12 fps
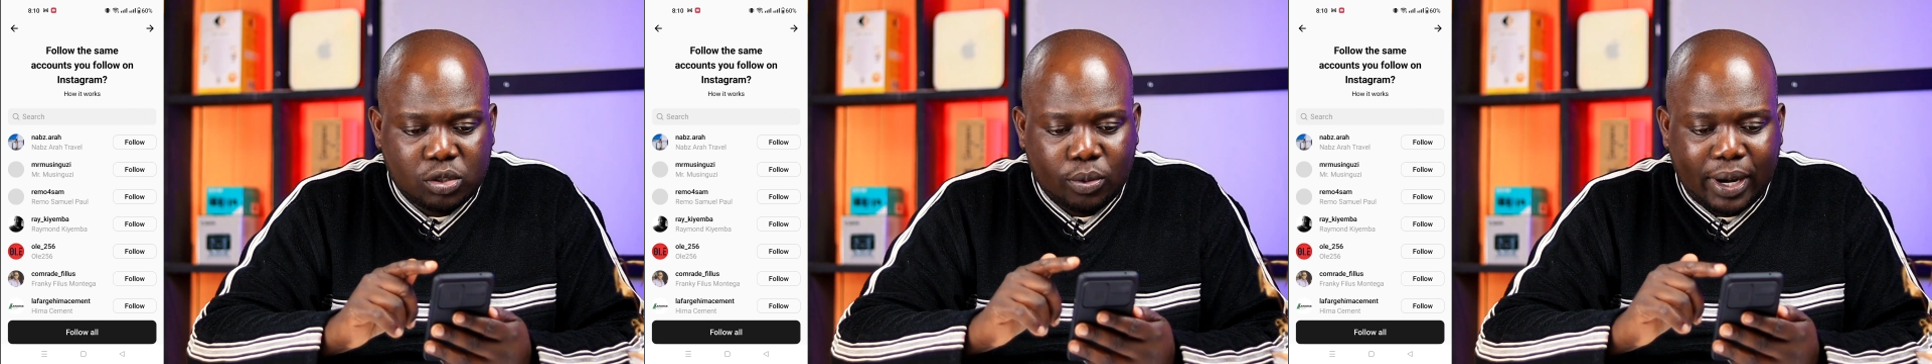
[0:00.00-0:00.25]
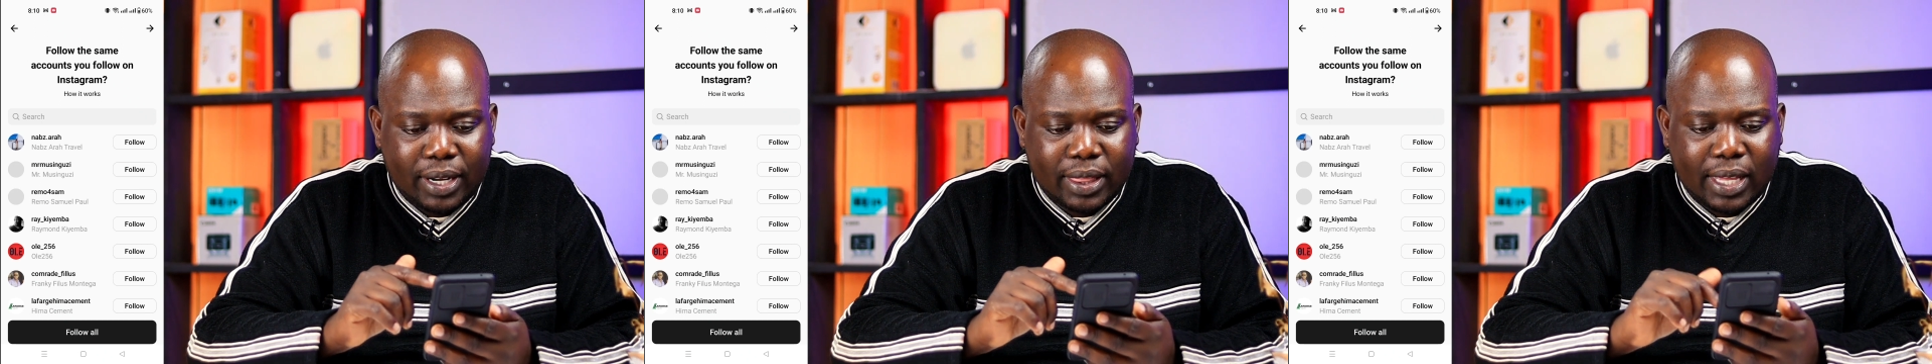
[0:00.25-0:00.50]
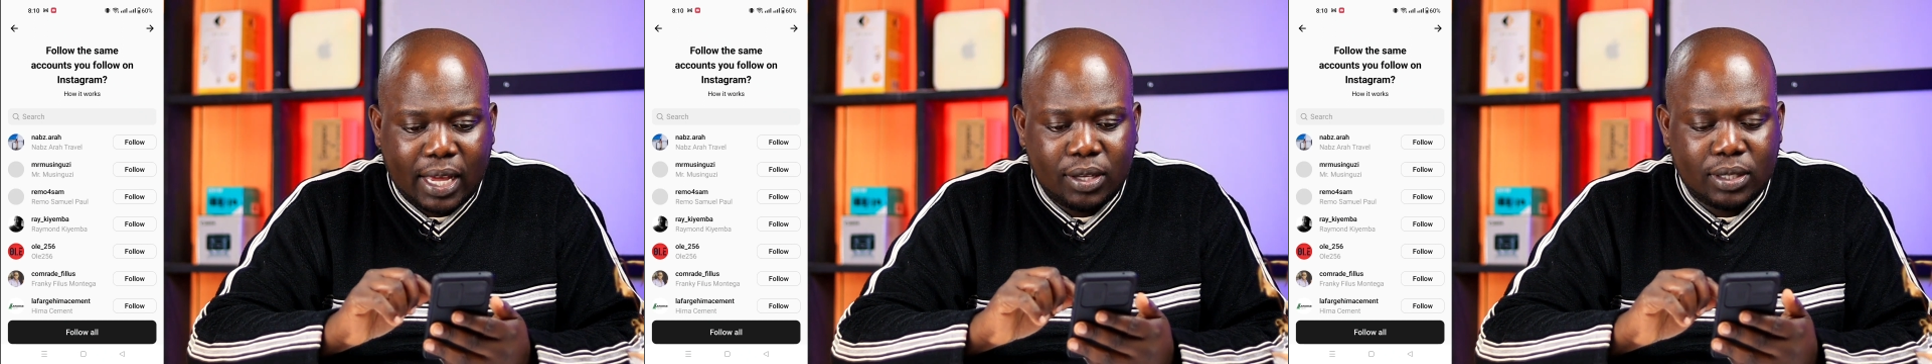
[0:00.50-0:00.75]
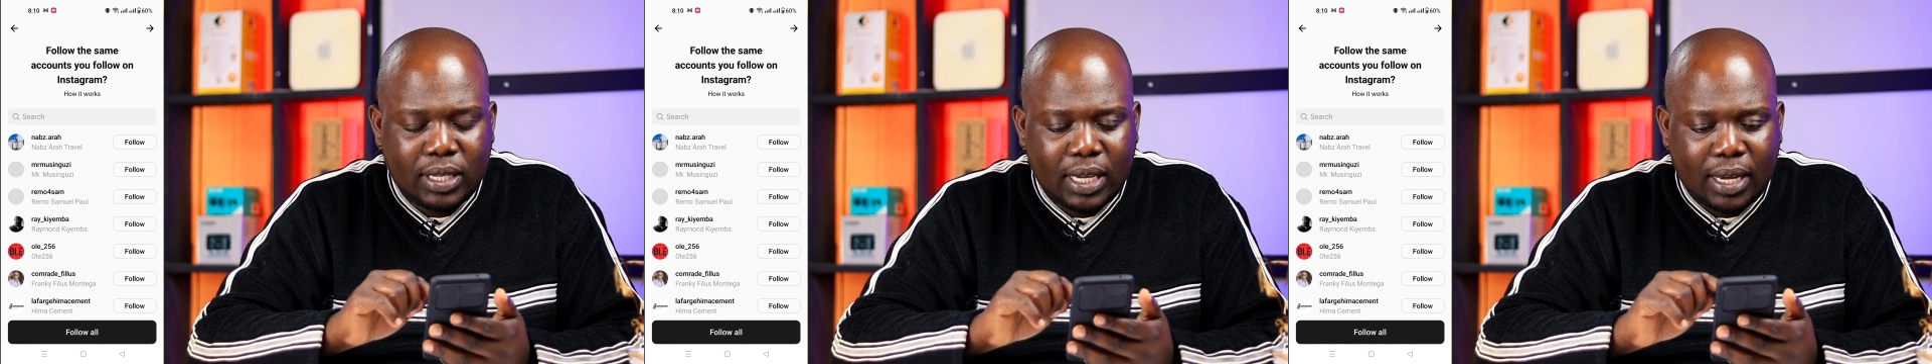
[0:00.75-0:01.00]
So right there,
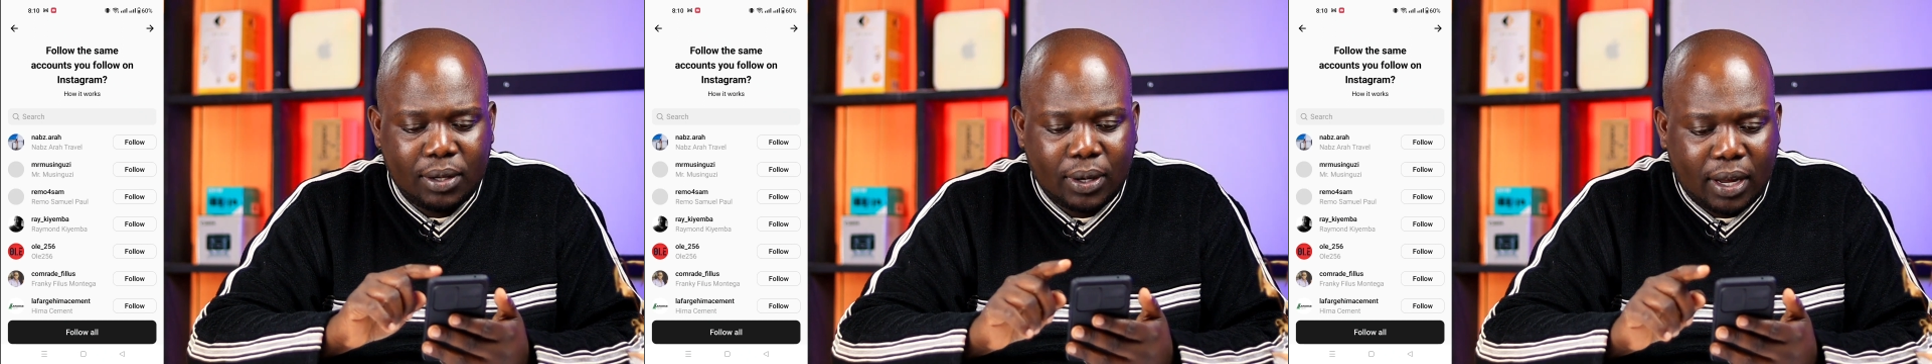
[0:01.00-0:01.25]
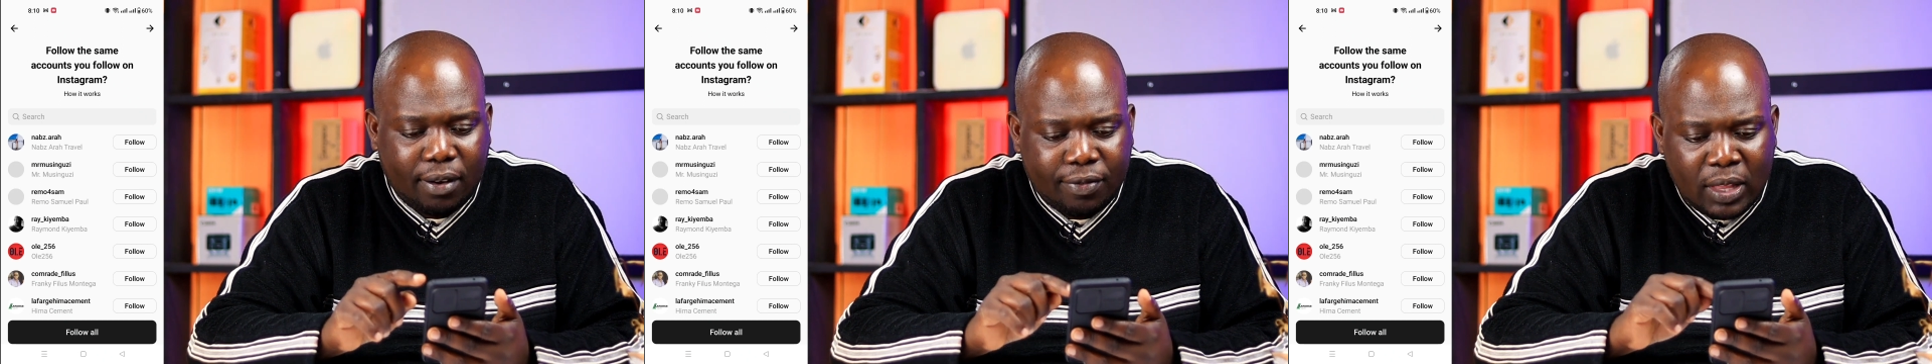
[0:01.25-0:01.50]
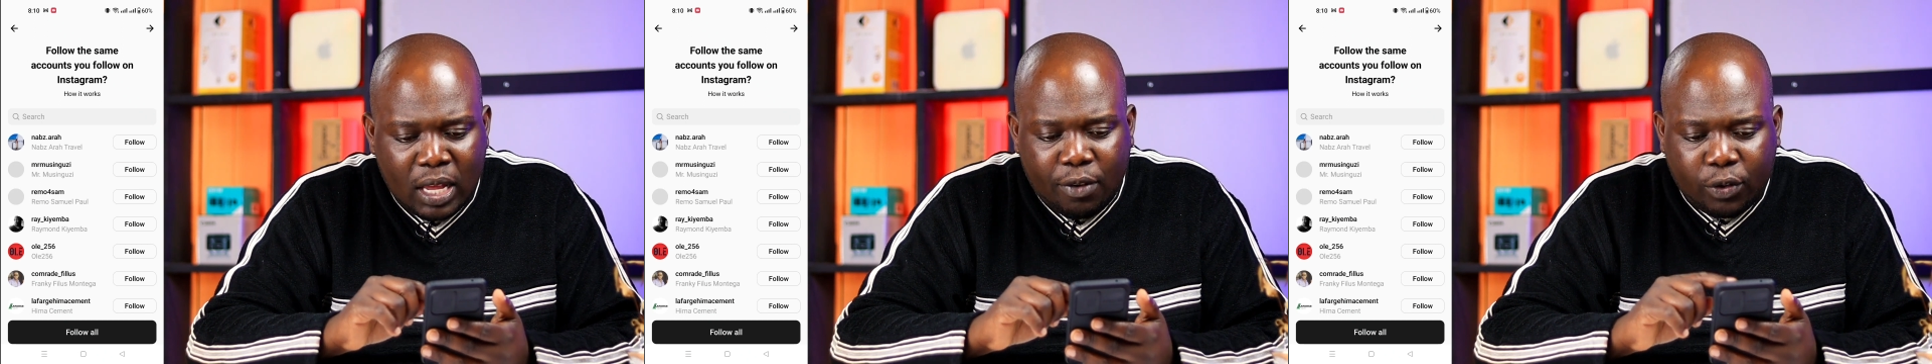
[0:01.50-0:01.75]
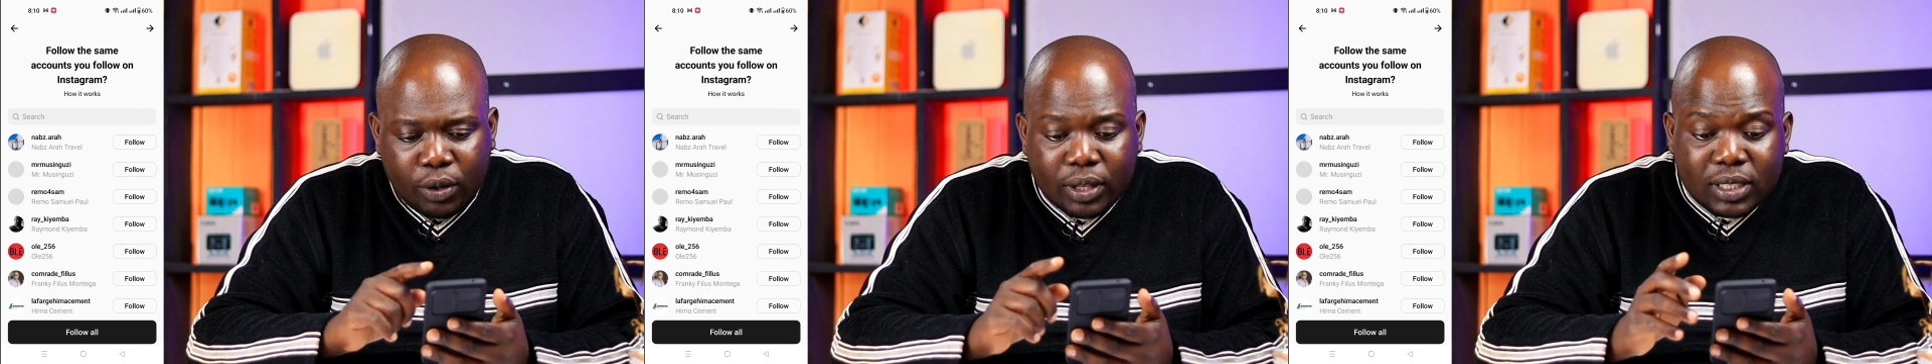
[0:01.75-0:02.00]
here you have
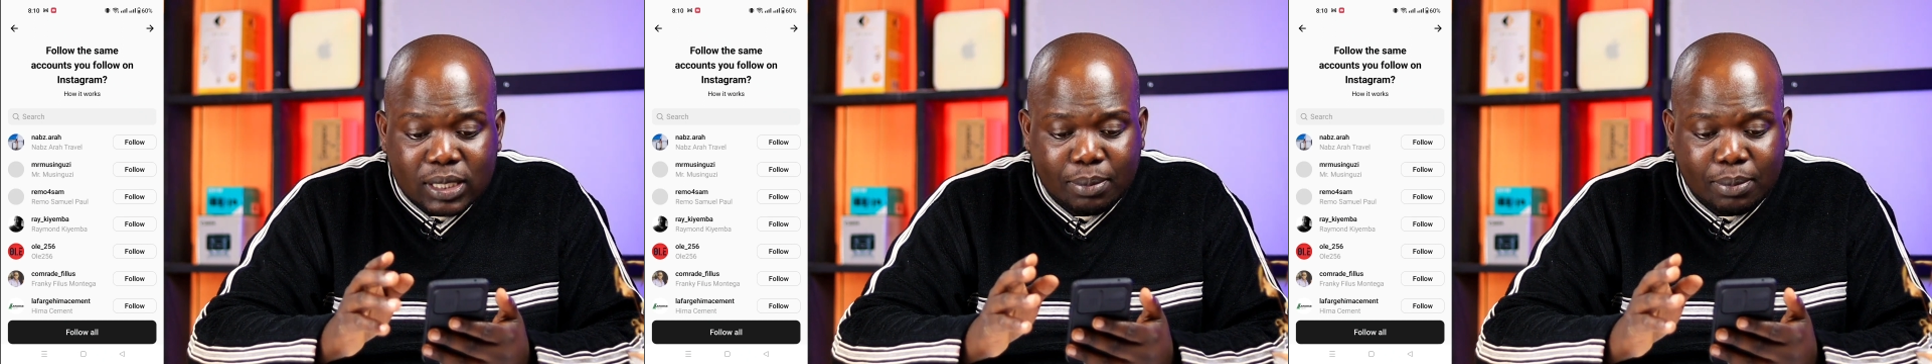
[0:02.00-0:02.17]
follow the